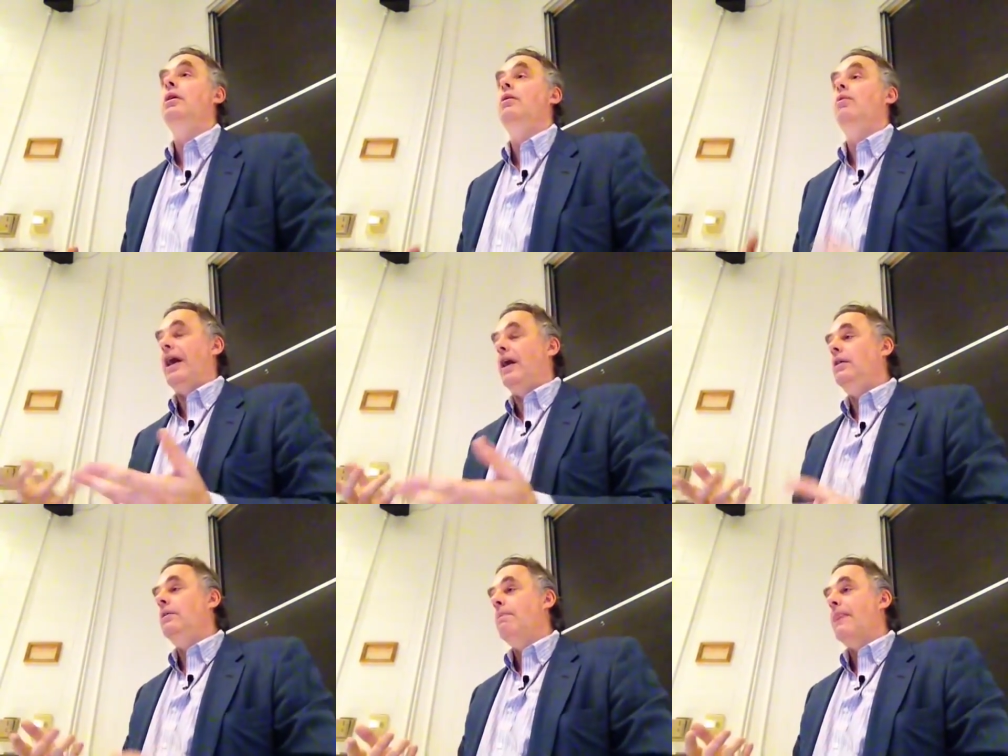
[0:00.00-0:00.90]

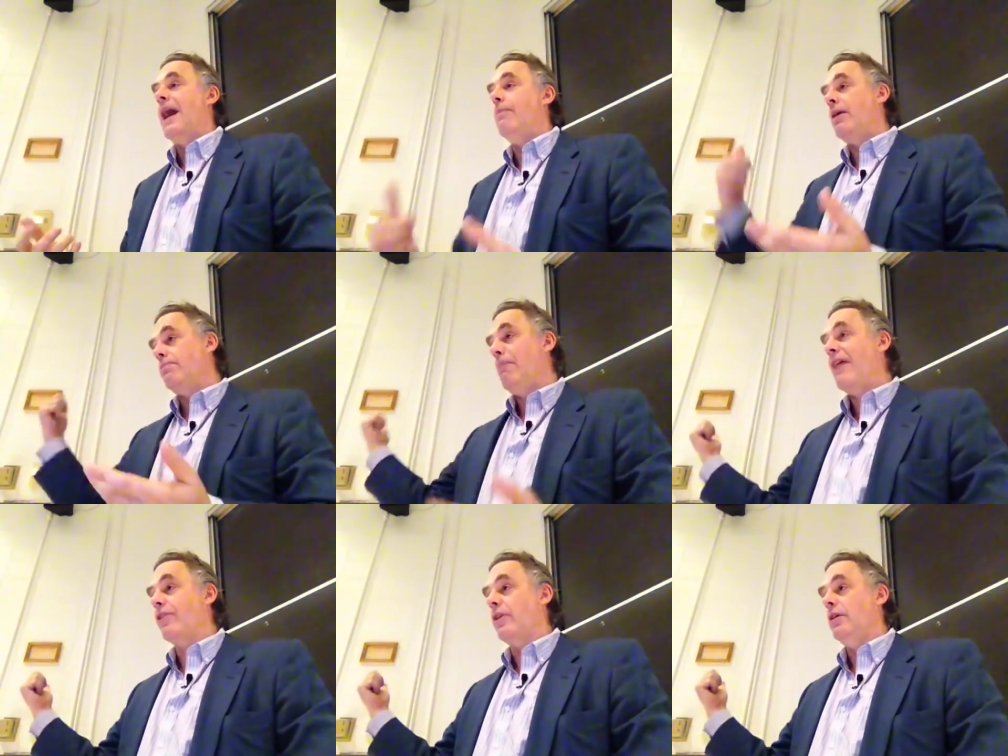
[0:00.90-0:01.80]
Well, how about
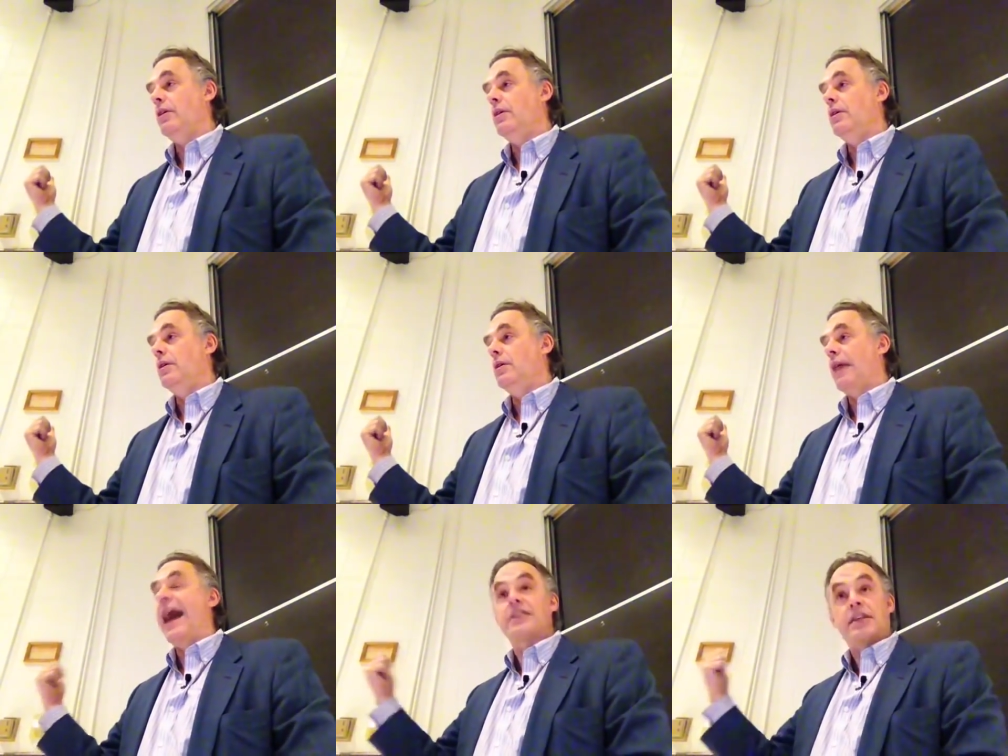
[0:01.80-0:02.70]
mother?
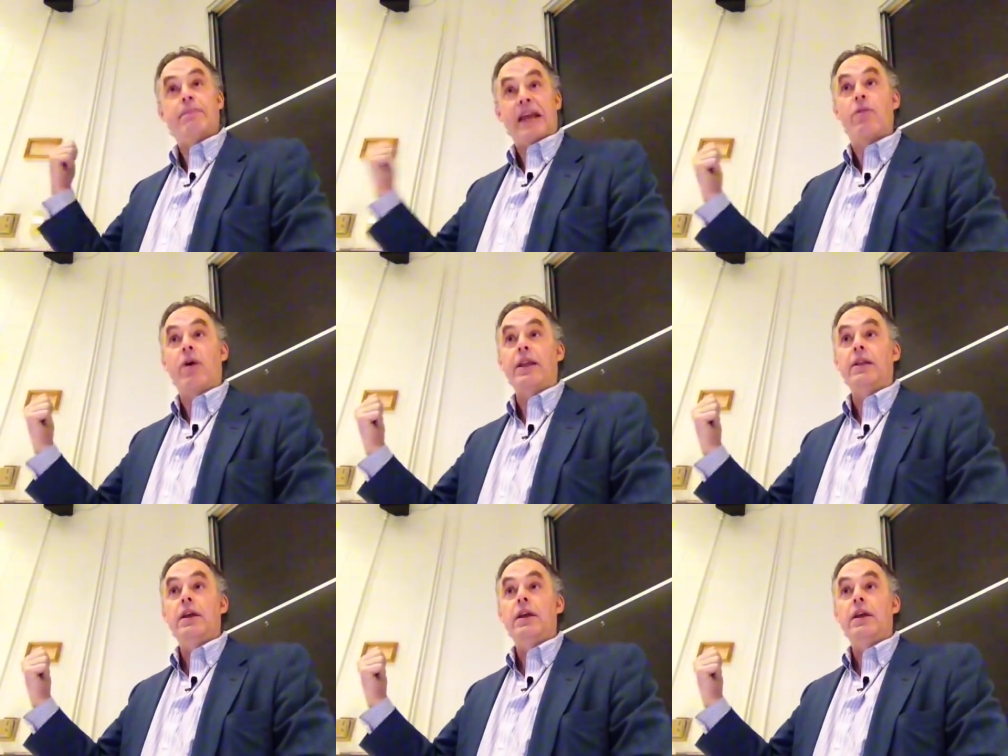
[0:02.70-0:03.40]
That's a big one